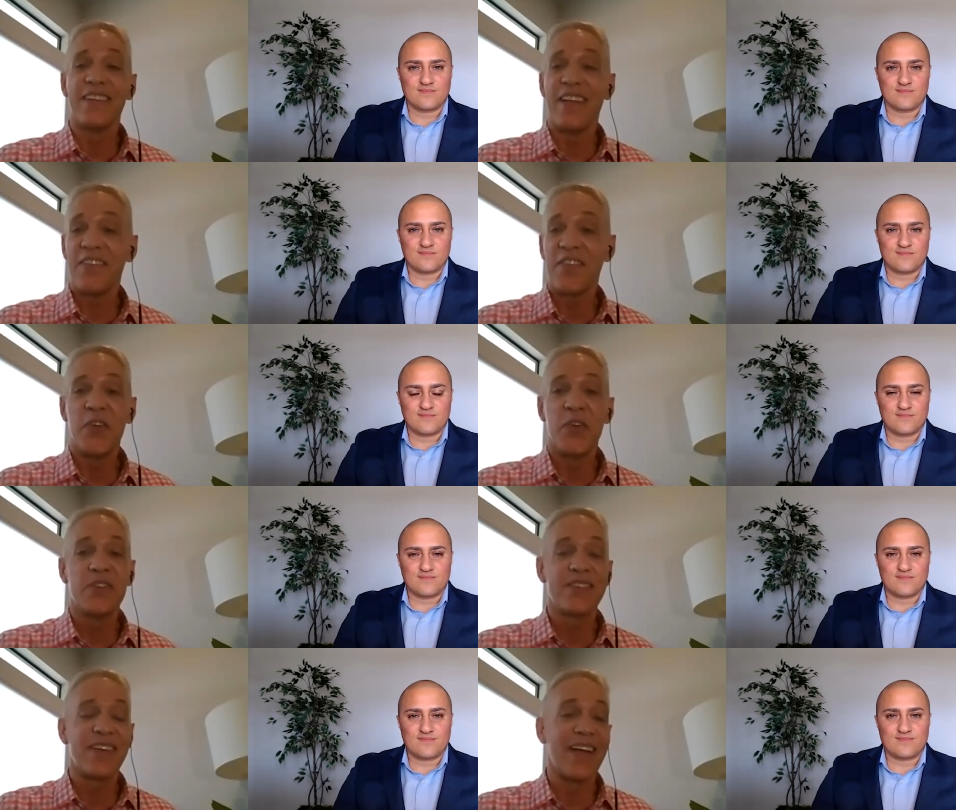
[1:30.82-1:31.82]
Speaker 1: and
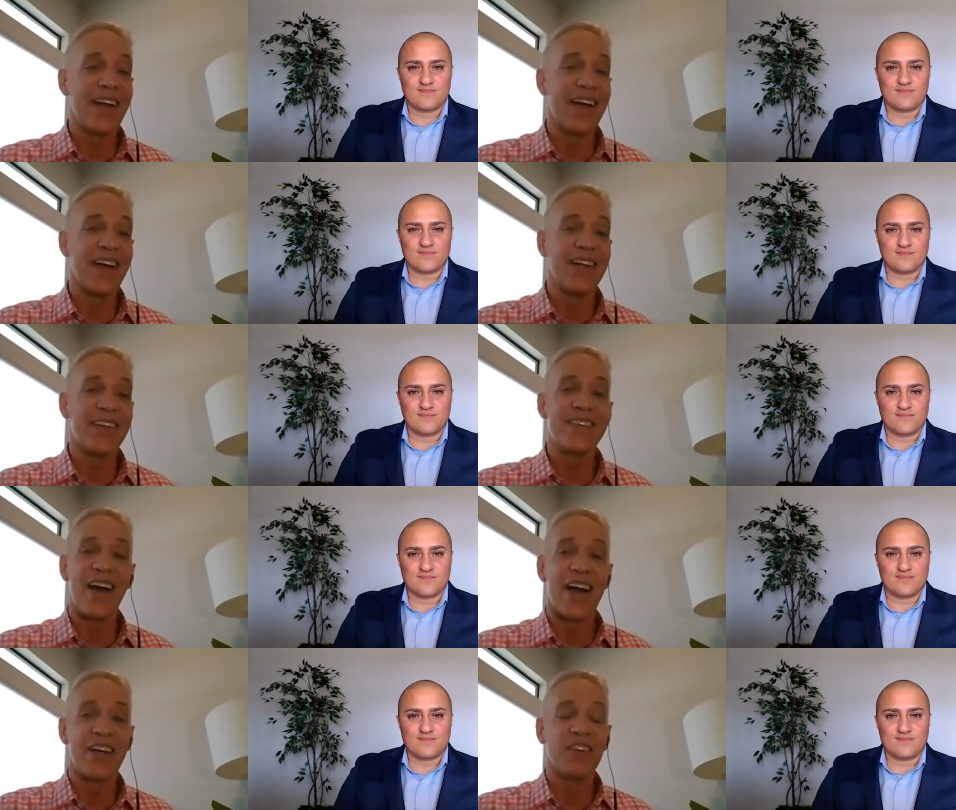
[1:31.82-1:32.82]
nephews, and
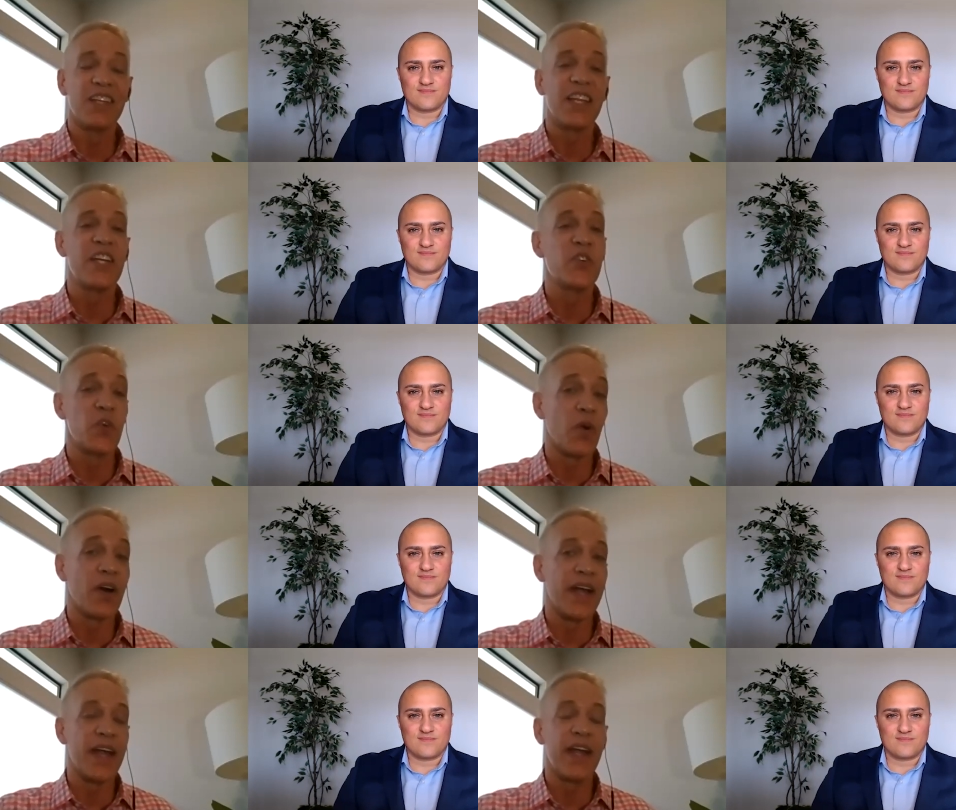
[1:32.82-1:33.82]
I really
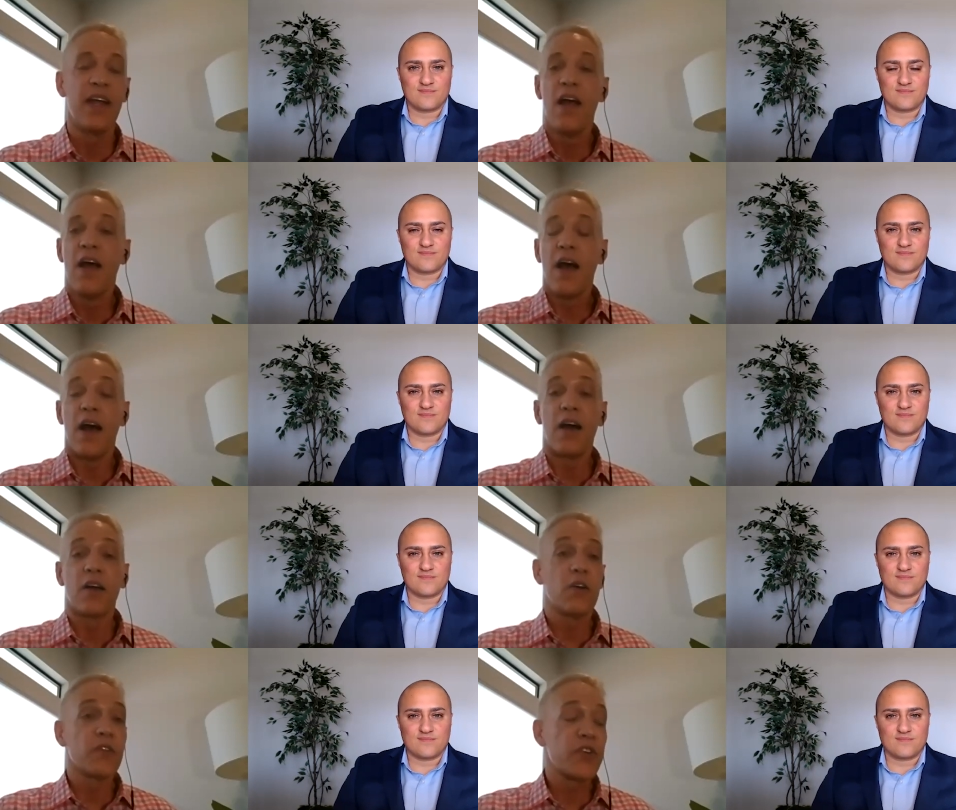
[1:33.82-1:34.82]
enjoy uh,
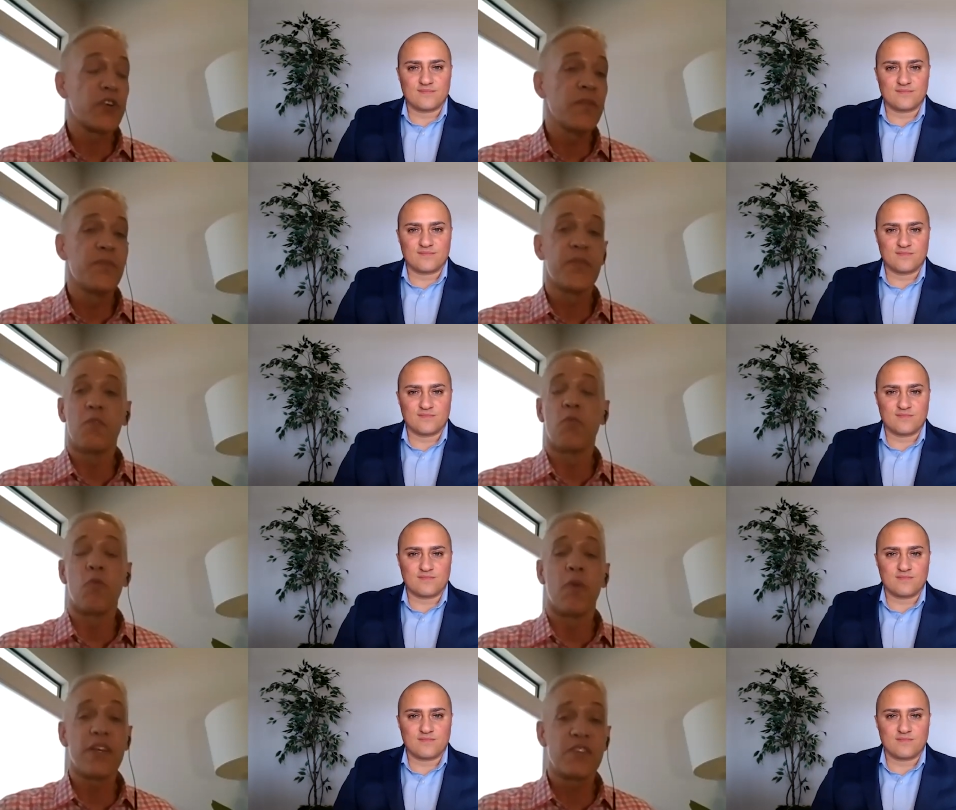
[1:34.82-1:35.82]
culture,
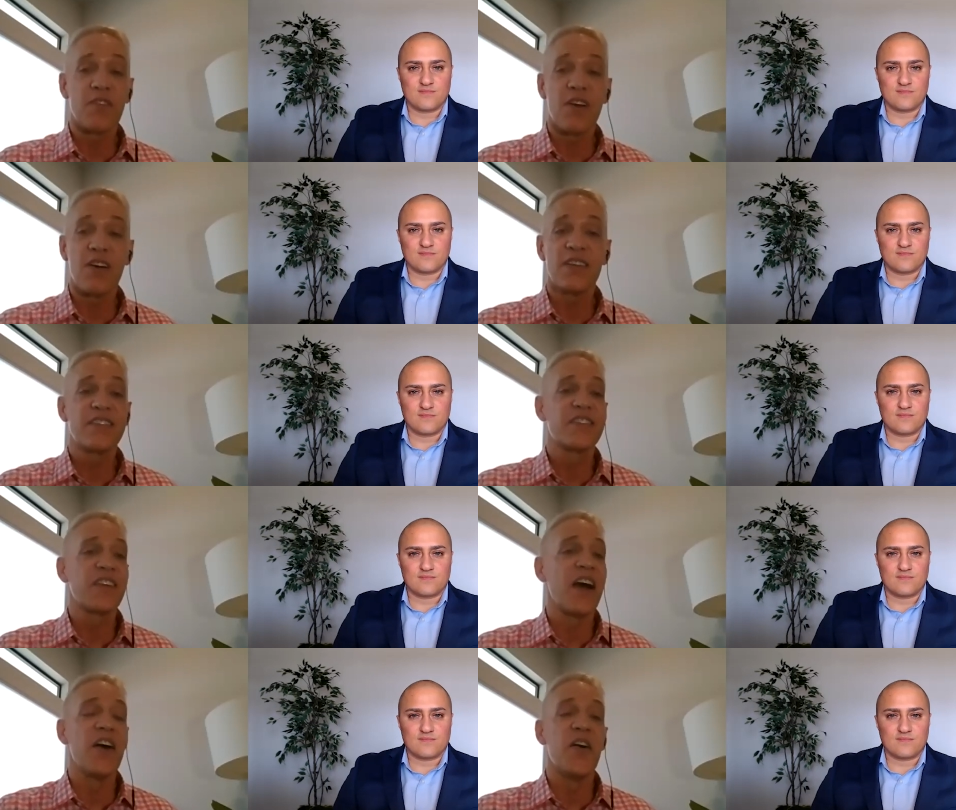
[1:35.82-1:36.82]
restaurants.
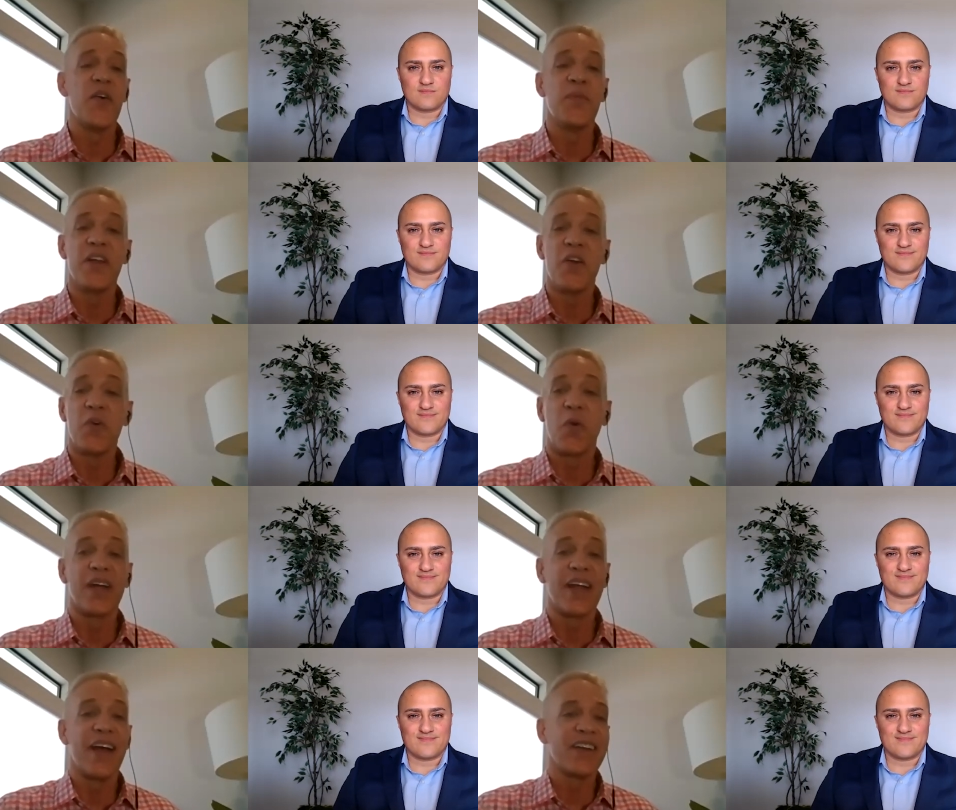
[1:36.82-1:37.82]
Um, you know, going
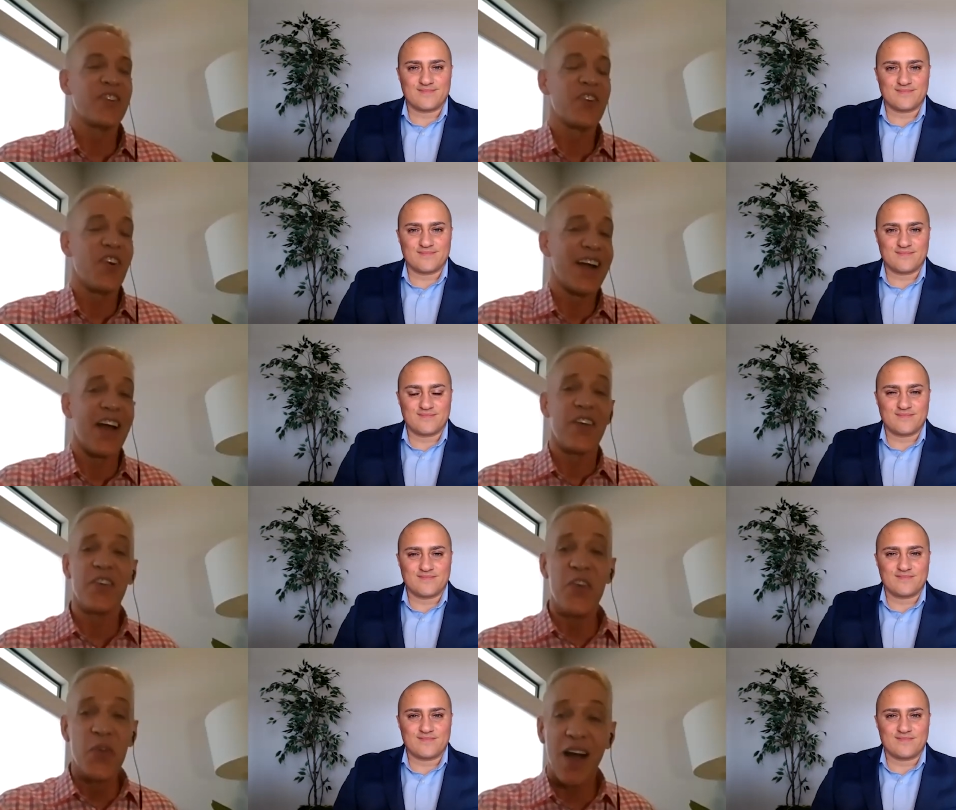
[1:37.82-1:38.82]
out and trying out
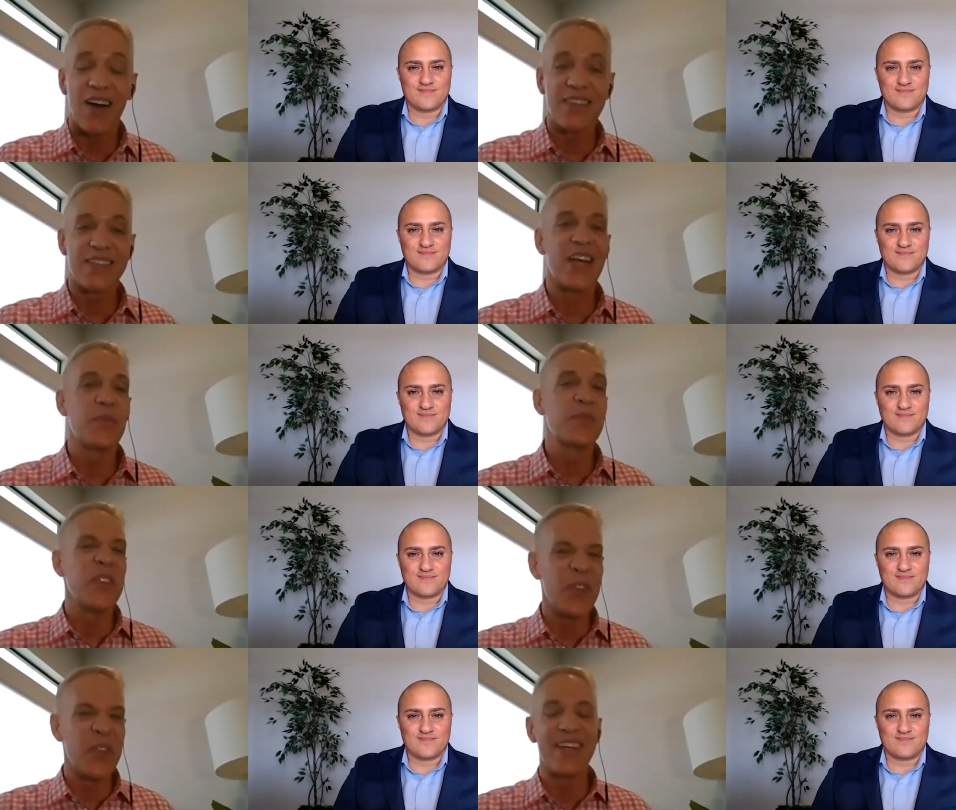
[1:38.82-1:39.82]
new concepts, new
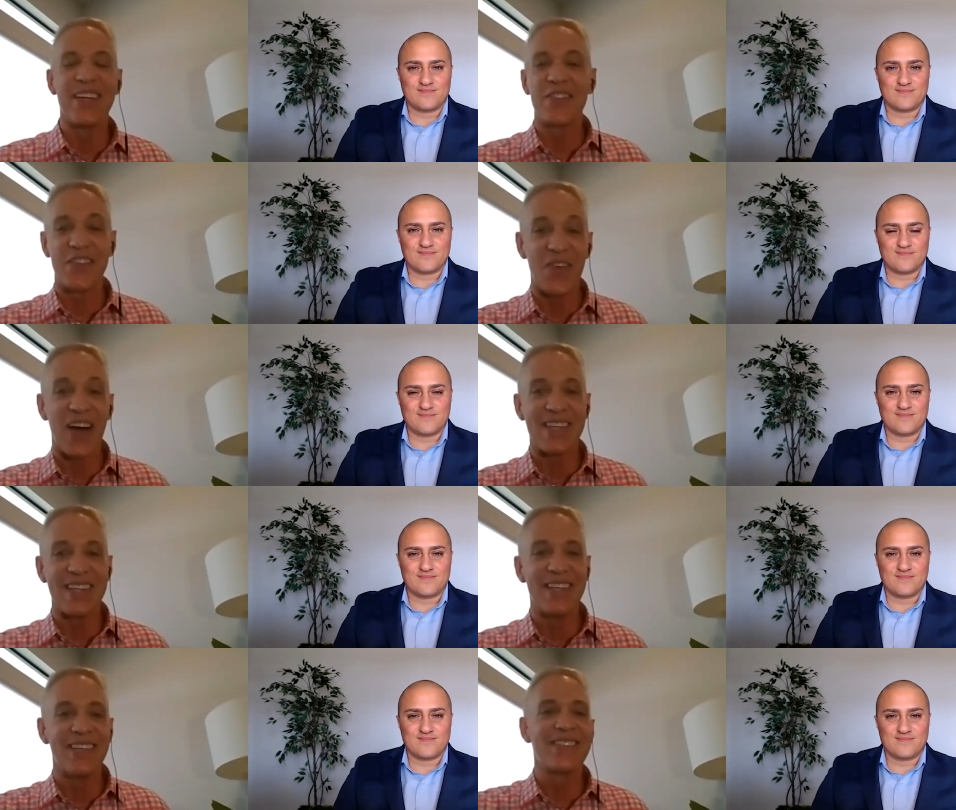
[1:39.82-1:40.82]
things, new
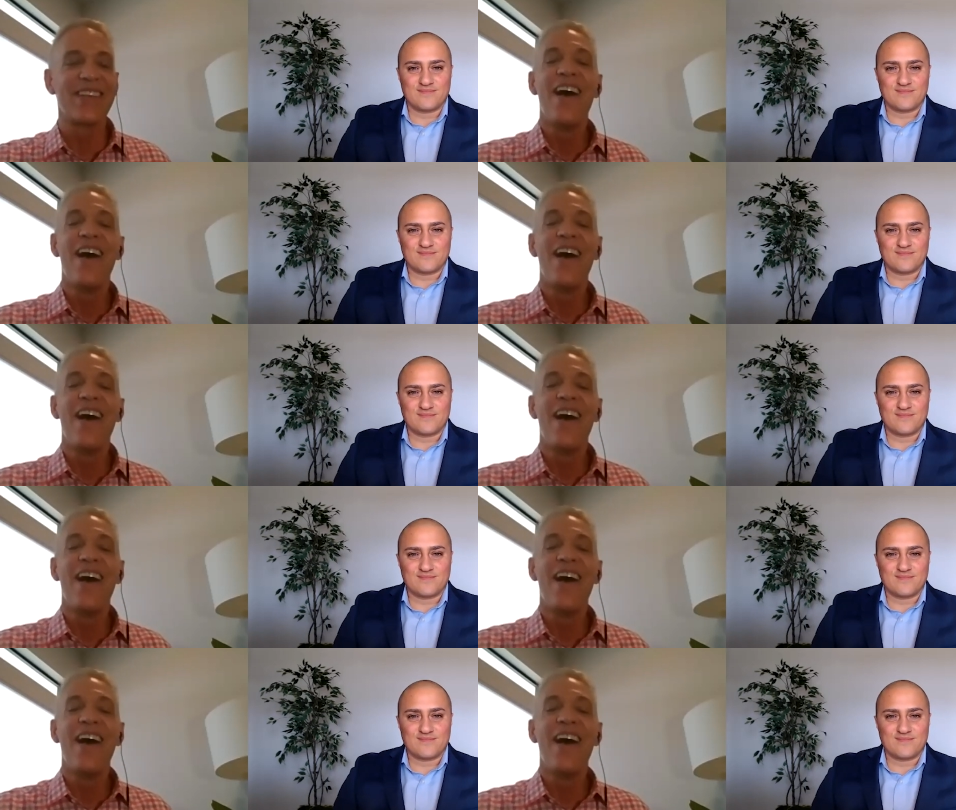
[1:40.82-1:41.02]
ideas.